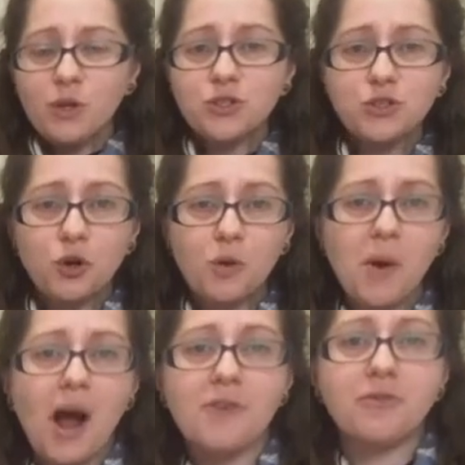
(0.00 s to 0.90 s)

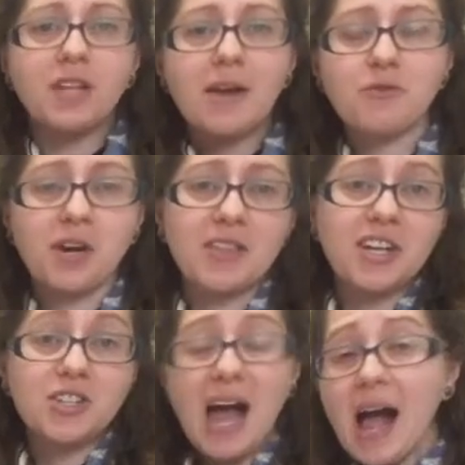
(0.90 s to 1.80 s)
store-bought flavoring
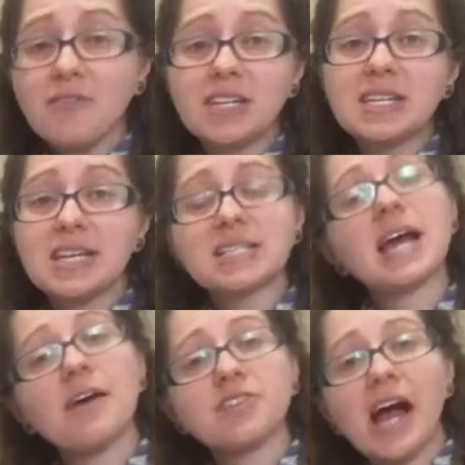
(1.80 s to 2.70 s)
that you have, and it doesn't
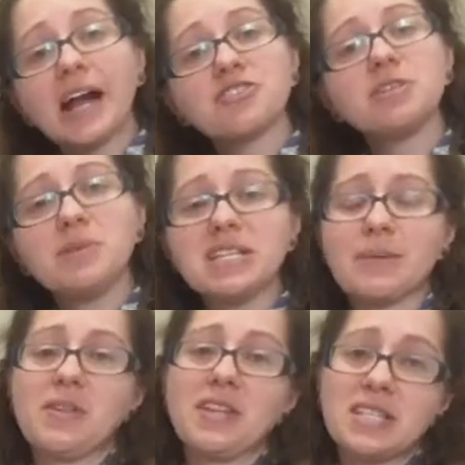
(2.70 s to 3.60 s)
have to actually be
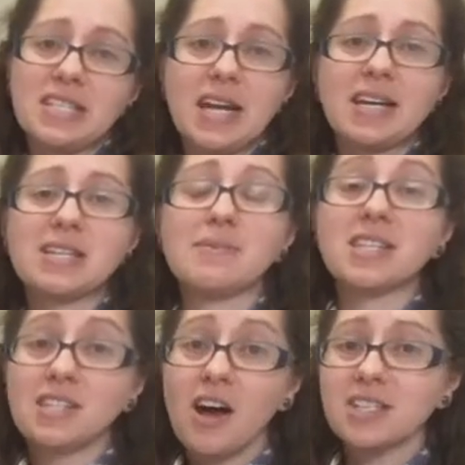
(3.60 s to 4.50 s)
something that's intended to be
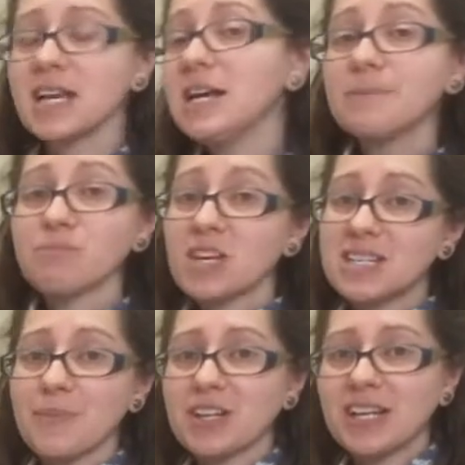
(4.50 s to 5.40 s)
a sauce,
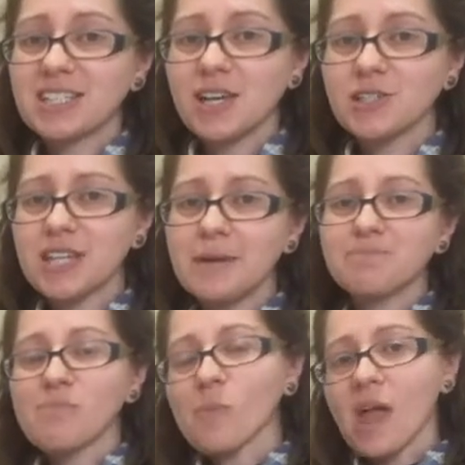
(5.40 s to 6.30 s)
something like salsa.
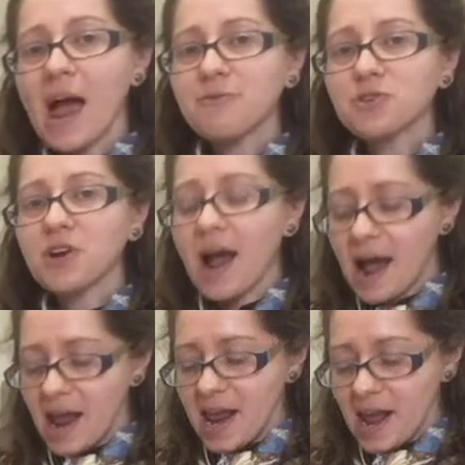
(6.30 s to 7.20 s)
After
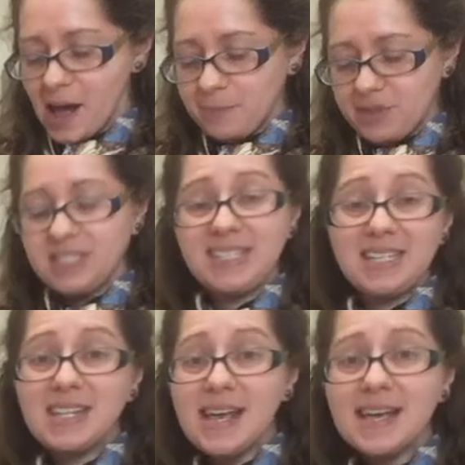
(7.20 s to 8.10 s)
I
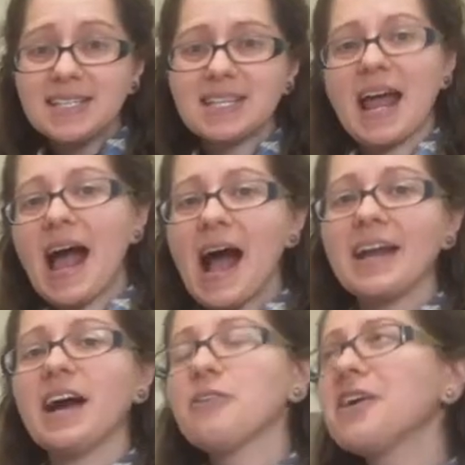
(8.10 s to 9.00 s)
did this, I
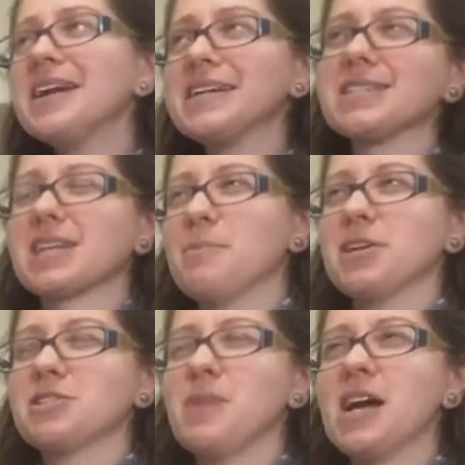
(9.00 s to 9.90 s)
had other ideas
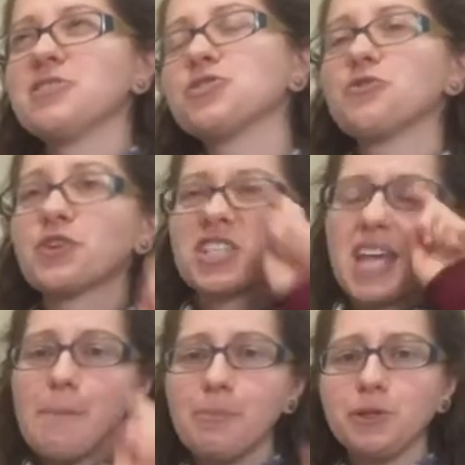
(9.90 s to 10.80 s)
coming to mind. So for
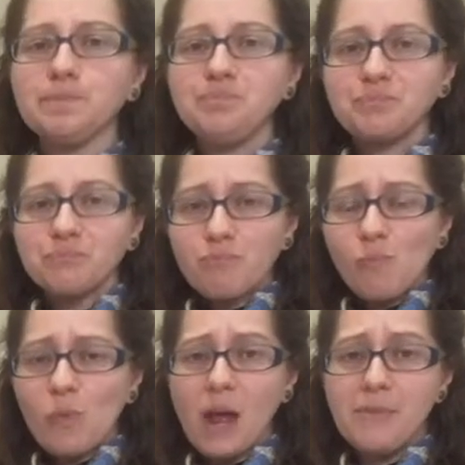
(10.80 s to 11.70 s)
example,
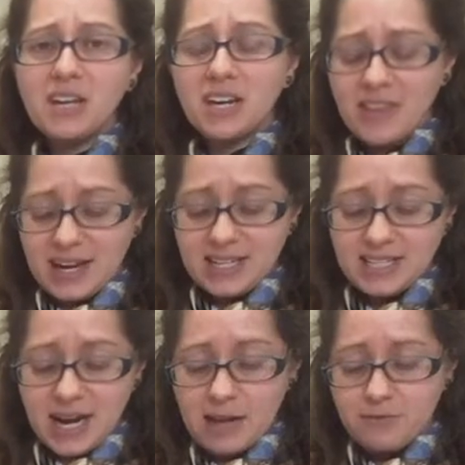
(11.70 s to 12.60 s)
I'm thinking that
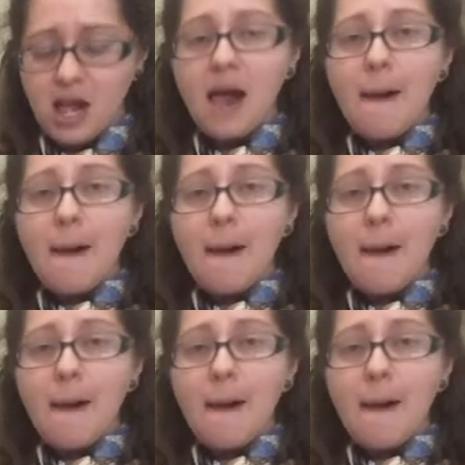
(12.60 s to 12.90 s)
instead of